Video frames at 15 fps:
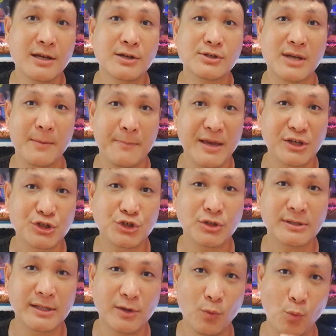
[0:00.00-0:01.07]
So I make sure
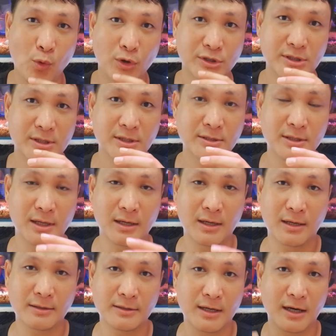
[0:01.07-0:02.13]
that the water
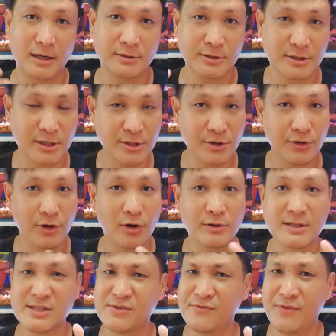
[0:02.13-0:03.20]
turnaround
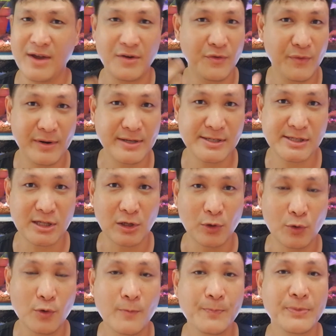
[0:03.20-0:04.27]
is very, very
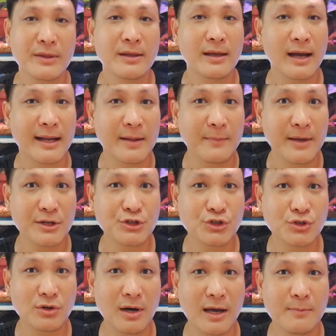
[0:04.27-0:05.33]
slow, and I make
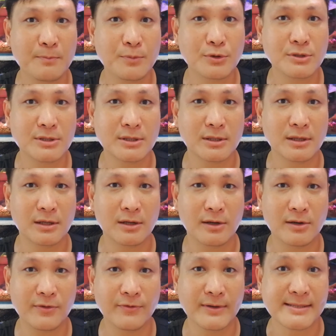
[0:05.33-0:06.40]
sure I put a lot
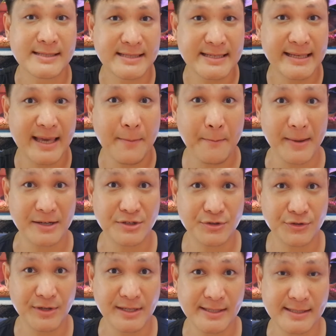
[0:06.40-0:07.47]
of CKM
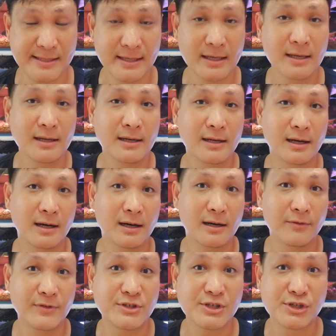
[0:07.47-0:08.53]
matrix,
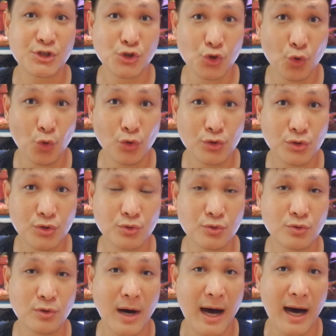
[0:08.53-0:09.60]
which is known
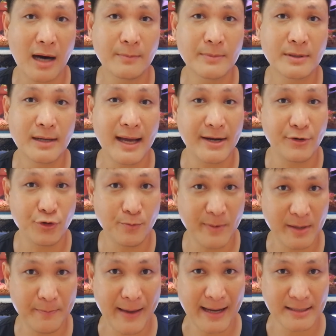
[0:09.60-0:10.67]
to harbor
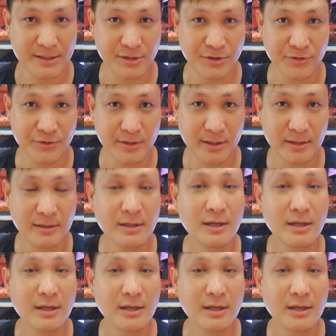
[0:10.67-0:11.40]
anaerobic bacteria